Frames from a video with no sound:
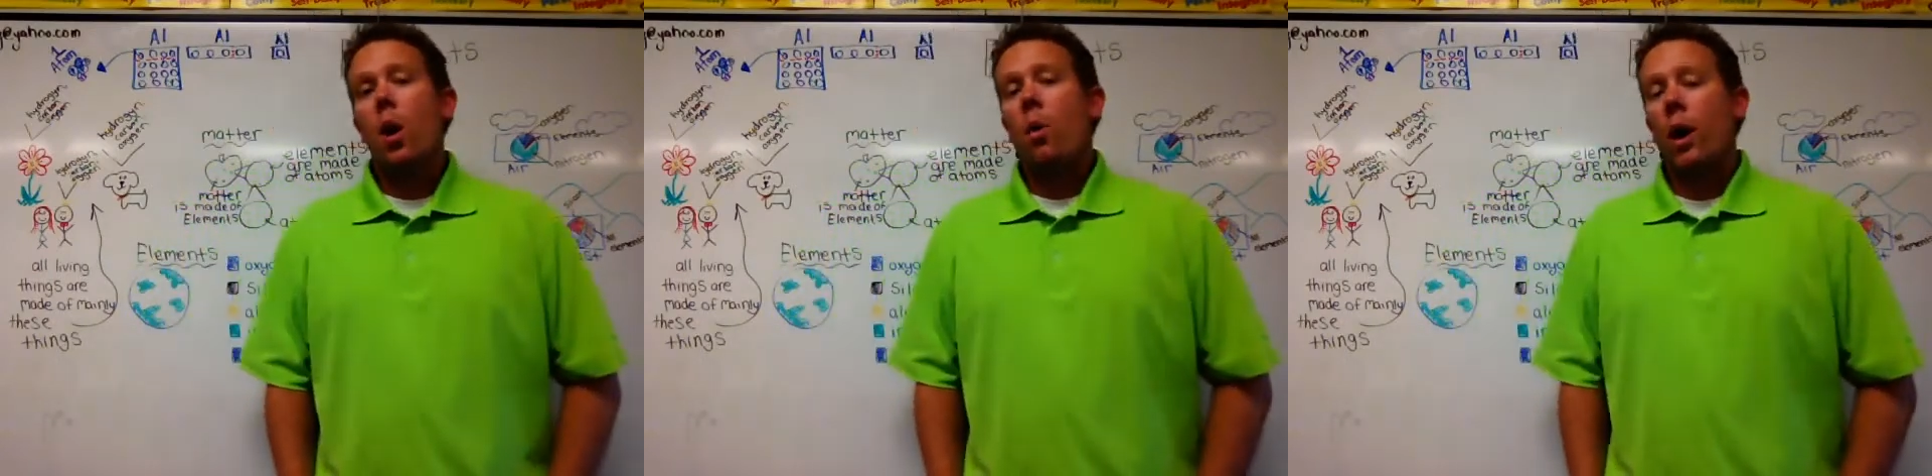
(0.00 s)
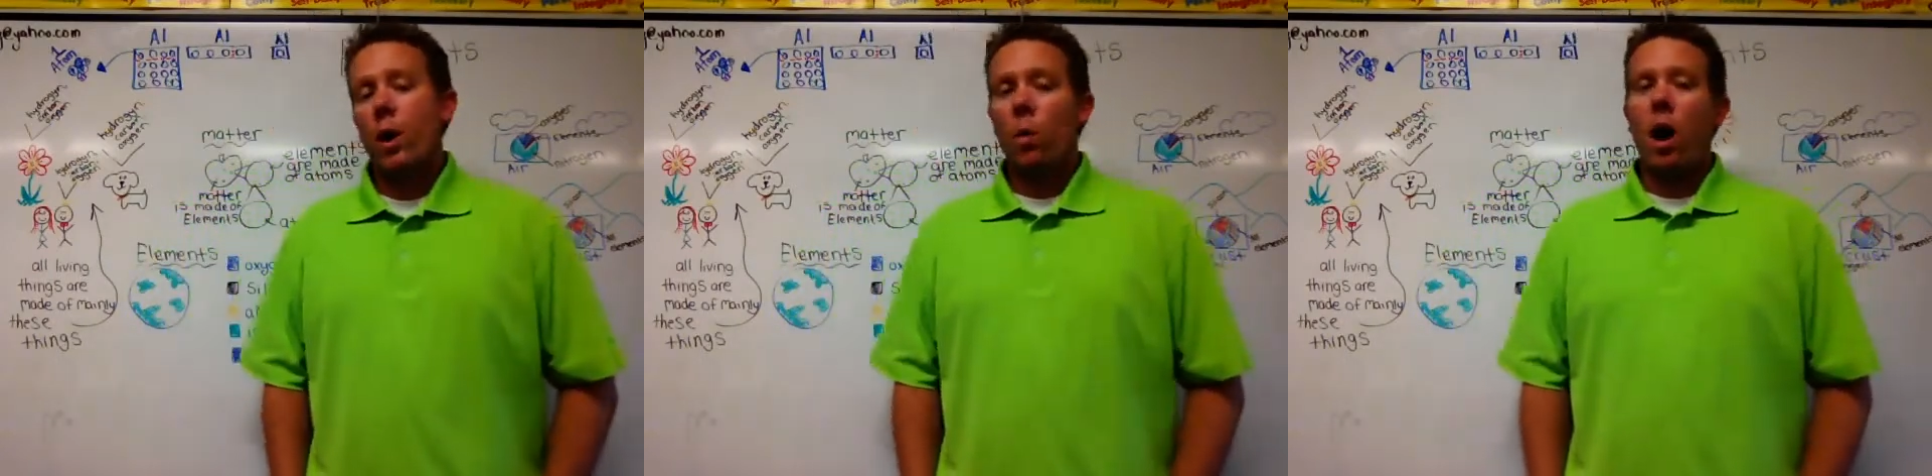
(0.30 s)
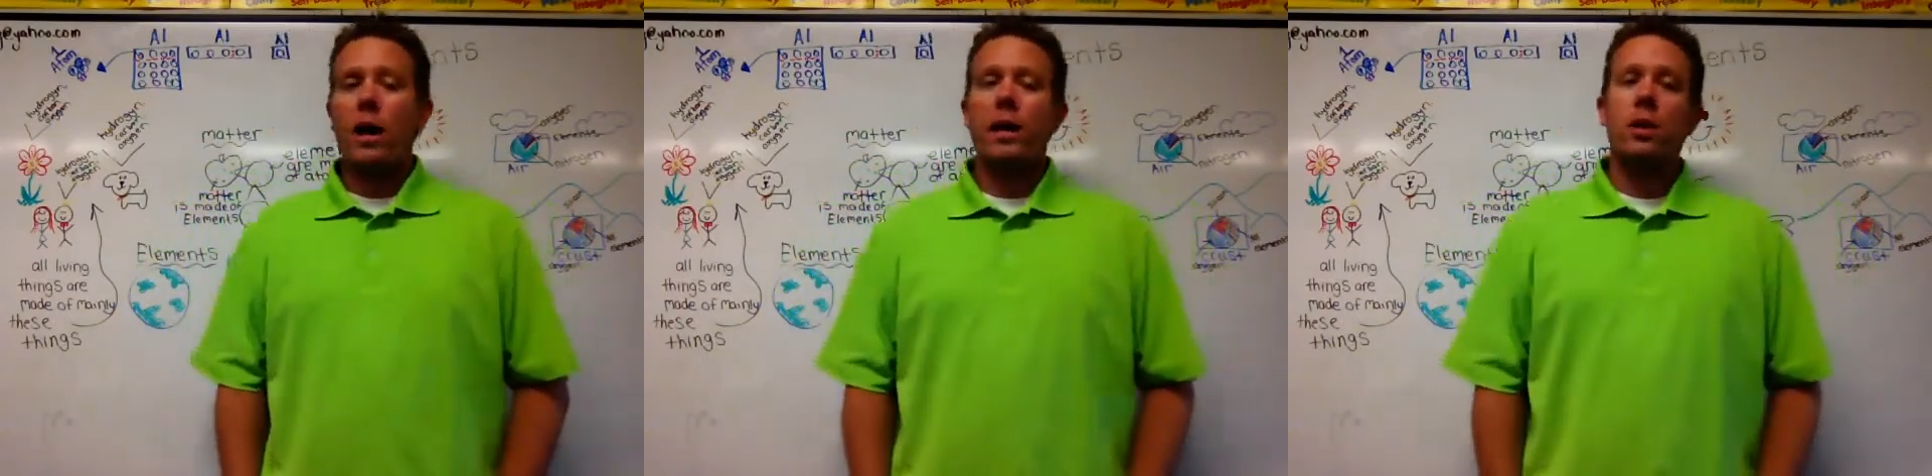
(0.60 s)
while you're
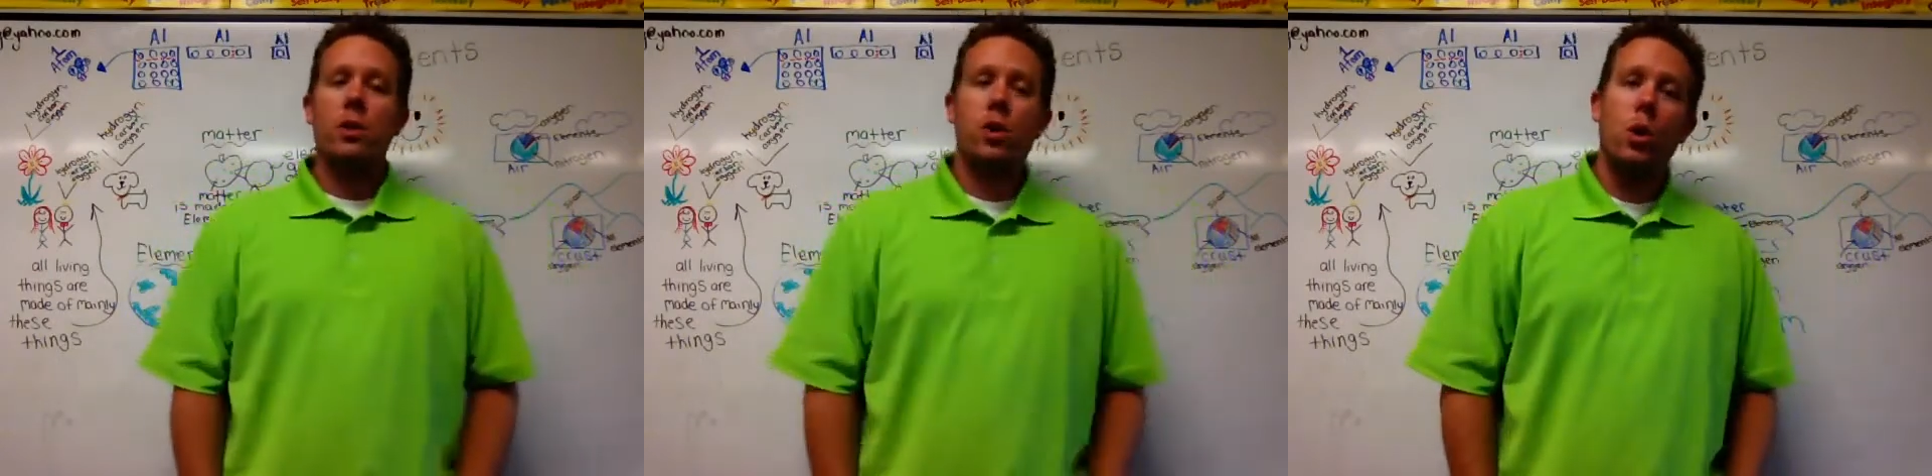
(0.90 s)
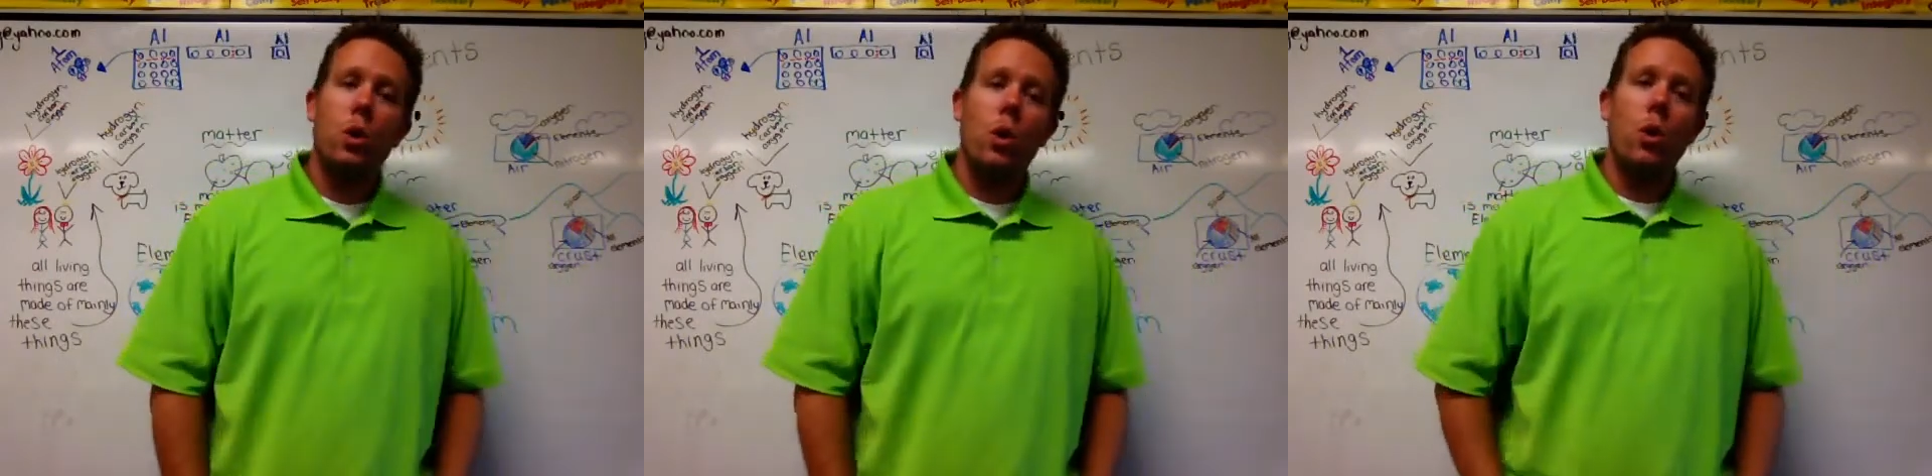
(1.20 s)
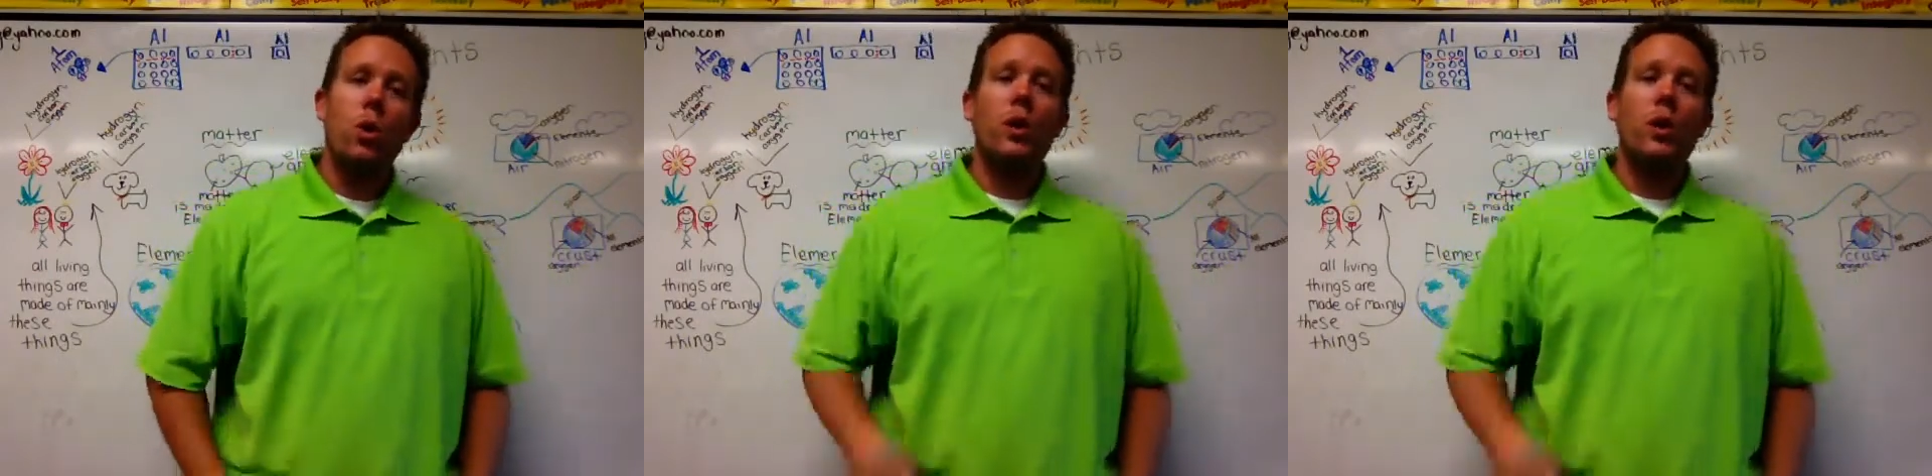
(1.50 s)
walking to school.